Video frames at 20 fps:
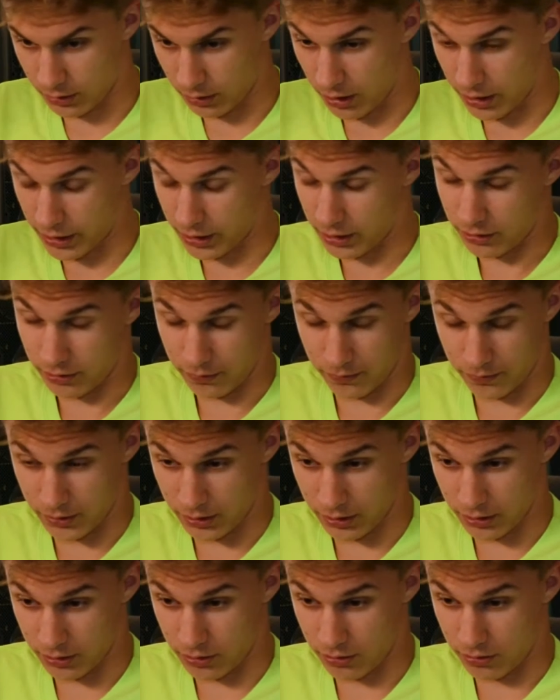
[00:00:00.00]
Like the
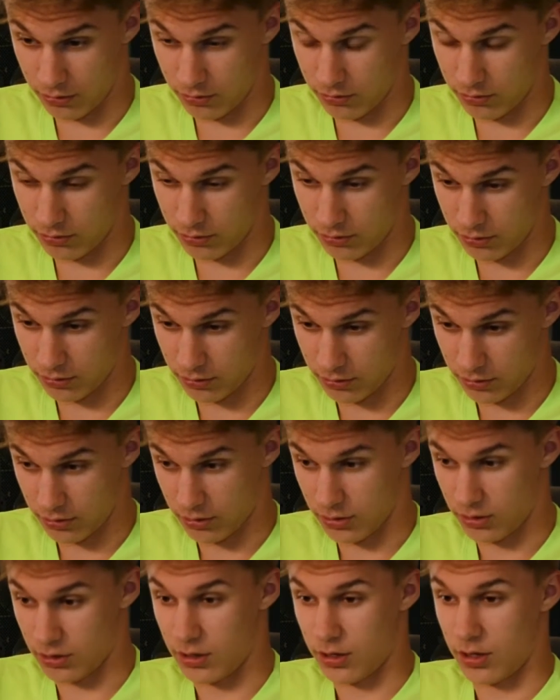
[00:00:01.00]
video,
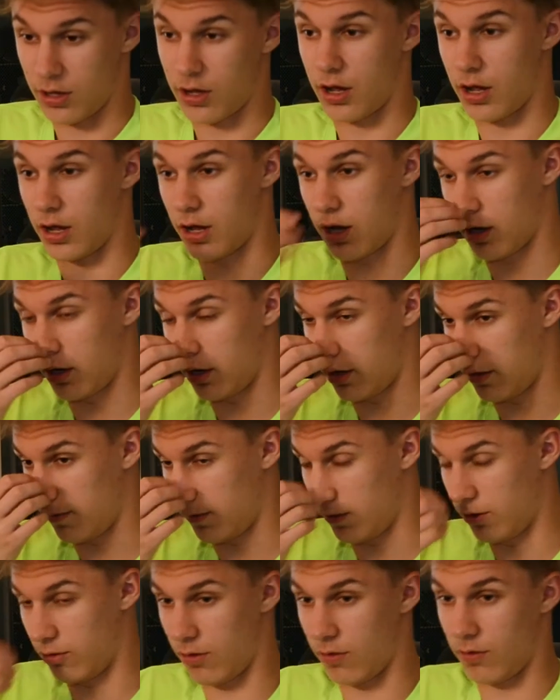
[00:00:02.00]
and
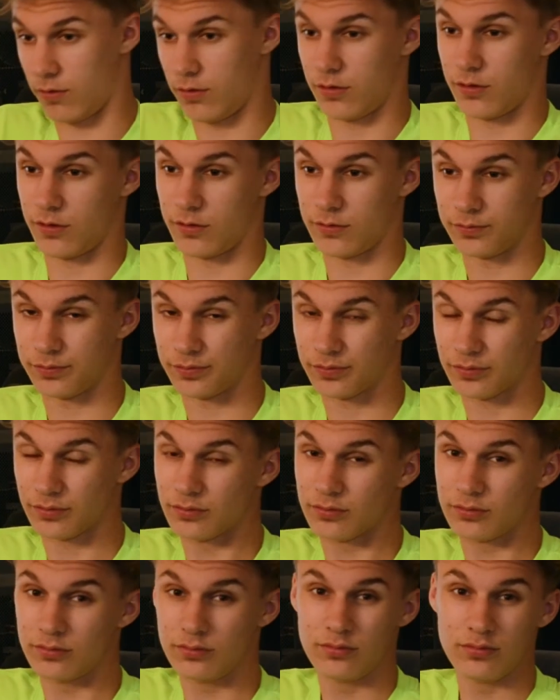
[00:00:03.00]
if you
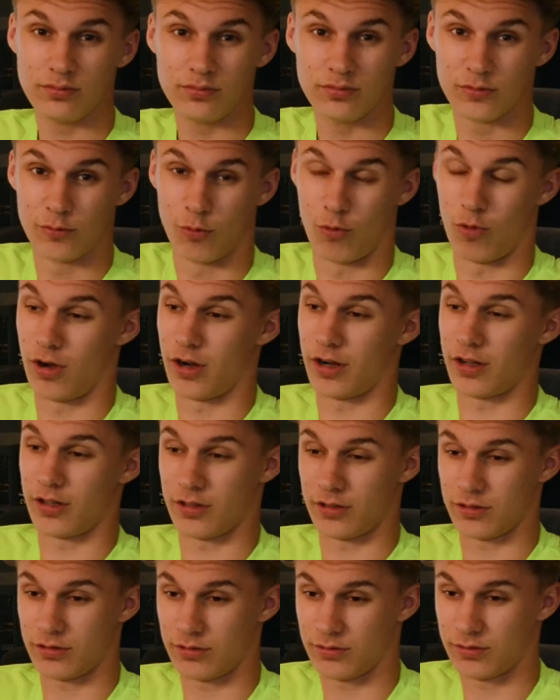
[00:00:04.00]

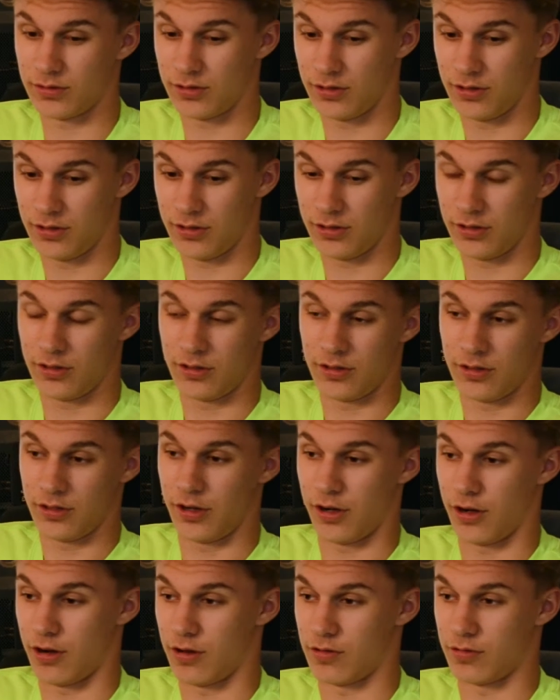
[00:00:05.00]
wanna,
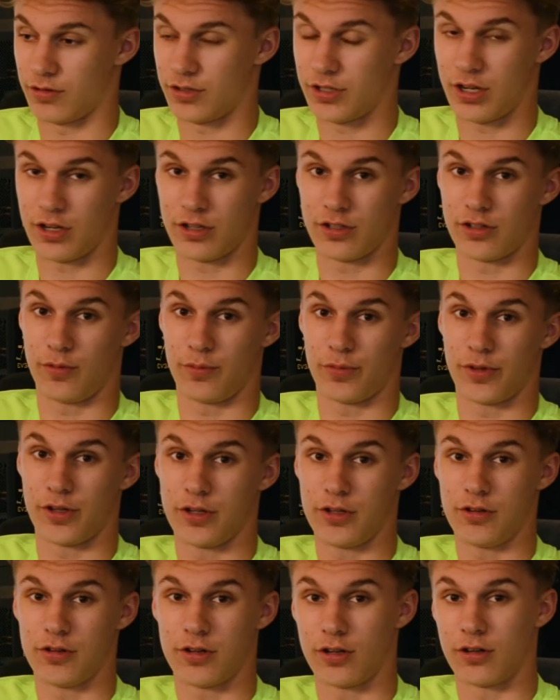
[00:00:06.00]
you know, say something,
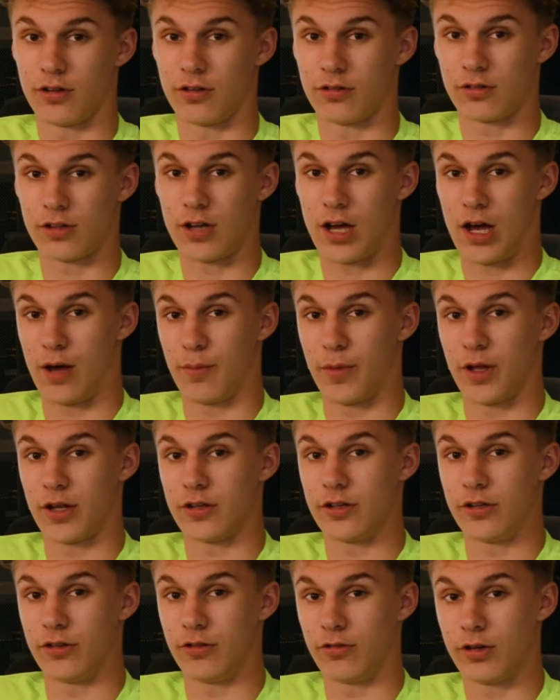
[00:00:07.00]
you can comment
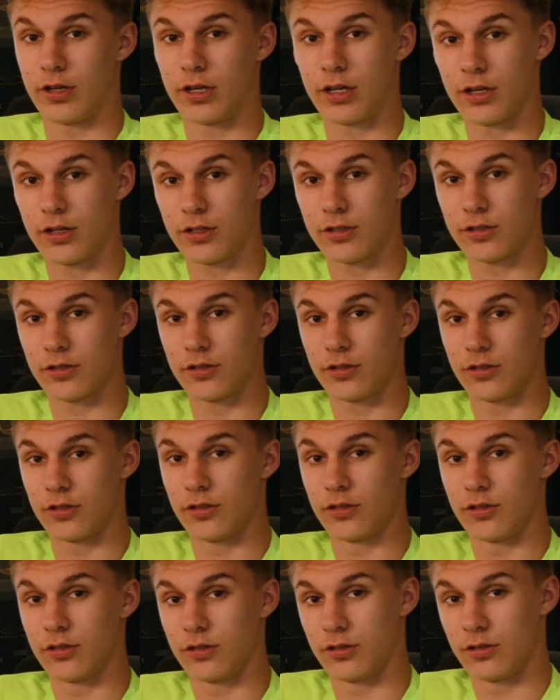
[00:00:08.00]
too, I guess.
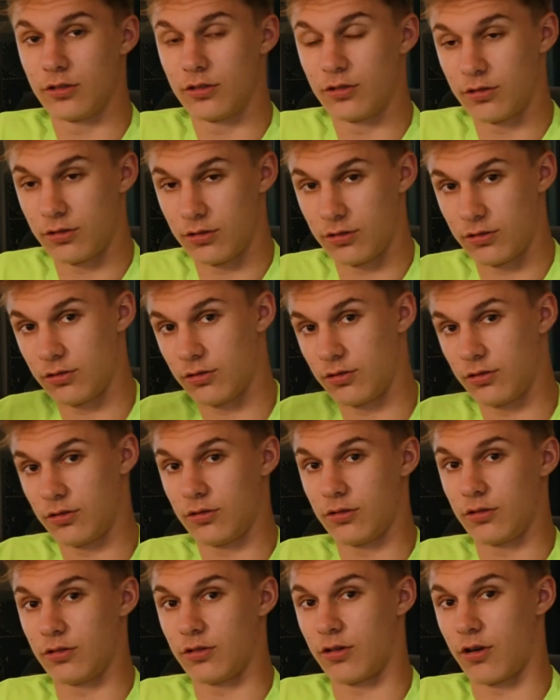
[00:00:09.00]

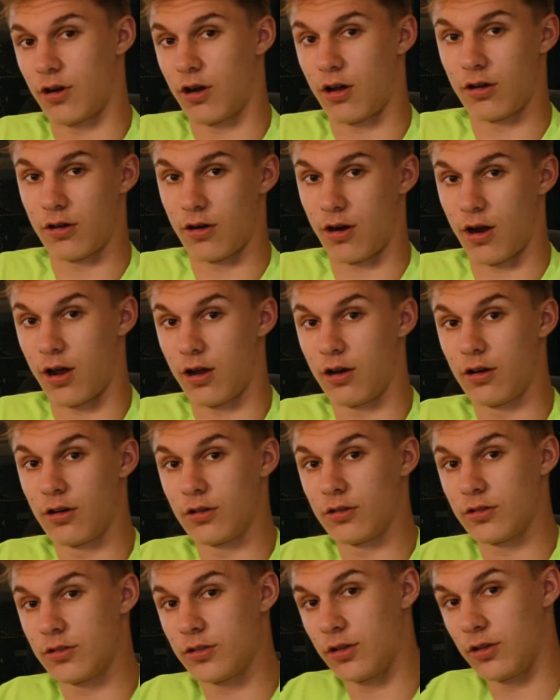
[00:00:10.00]
All right,
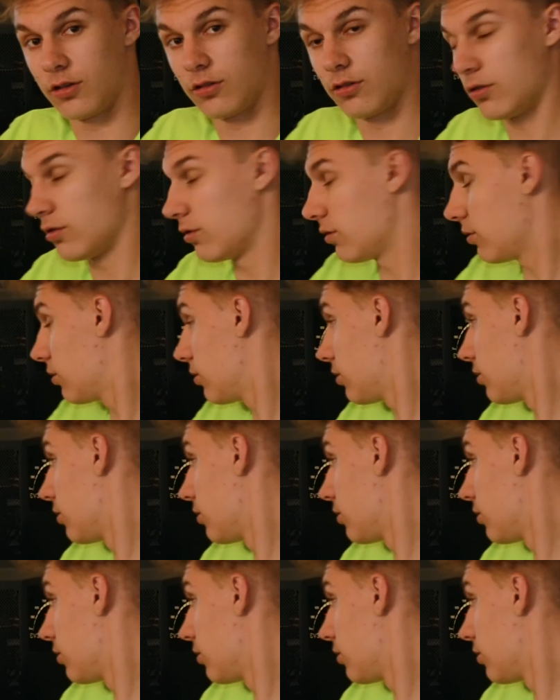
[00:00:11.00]
see you.